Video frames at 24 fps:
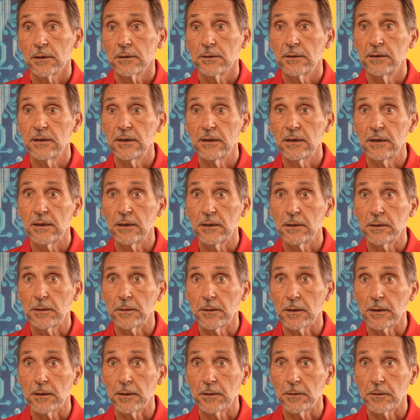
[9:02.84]
the
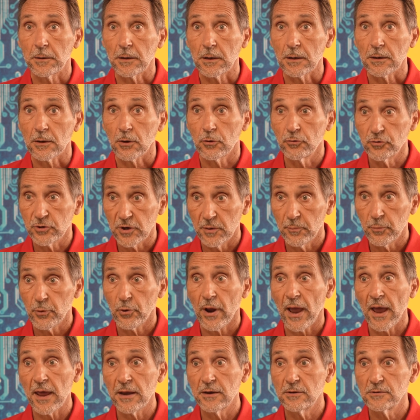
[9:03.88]

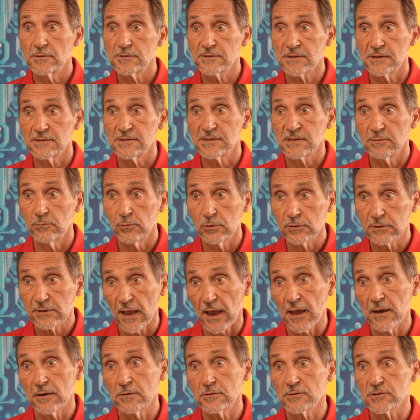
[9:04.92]
contemporaneous and
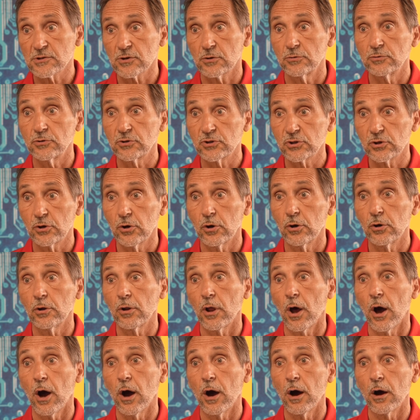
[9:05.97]
simultaneous
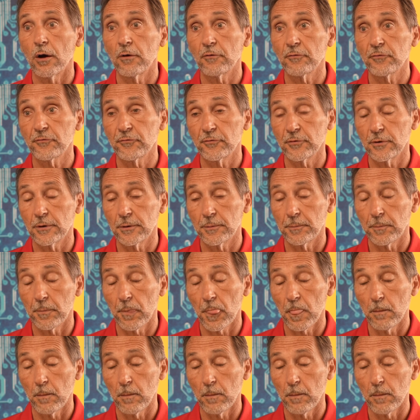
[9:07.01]
control of